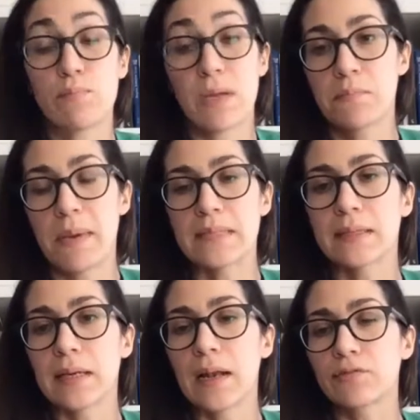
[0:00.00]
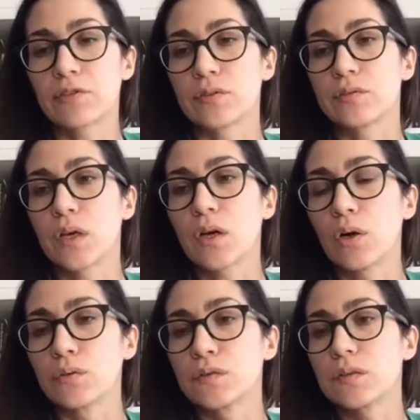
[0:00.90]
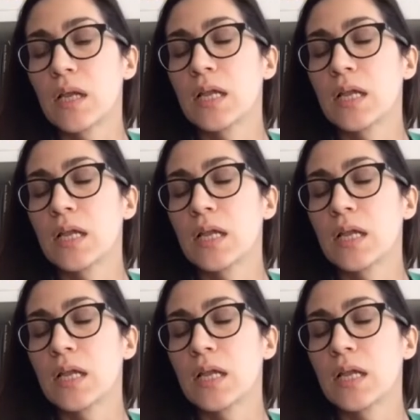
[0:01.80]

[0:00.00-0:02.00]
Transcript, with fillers: It basically leveled the coast.